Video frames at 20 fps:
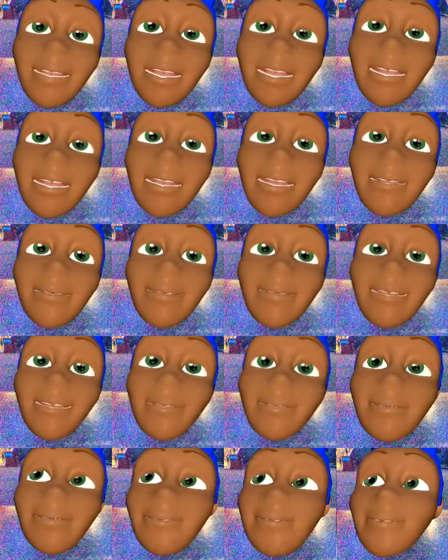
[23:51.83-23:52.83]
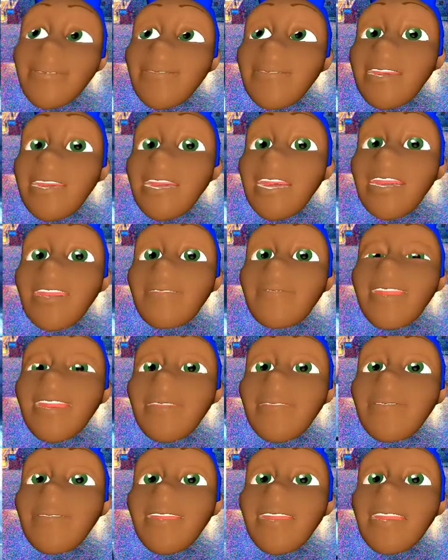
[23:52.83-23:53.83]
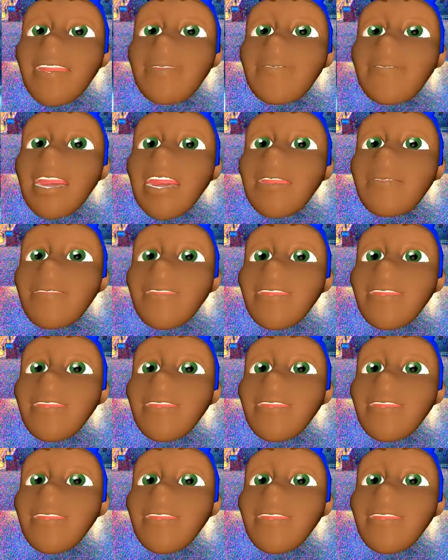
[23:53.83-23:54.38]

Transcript: right, that's fine. It's fine for now. I will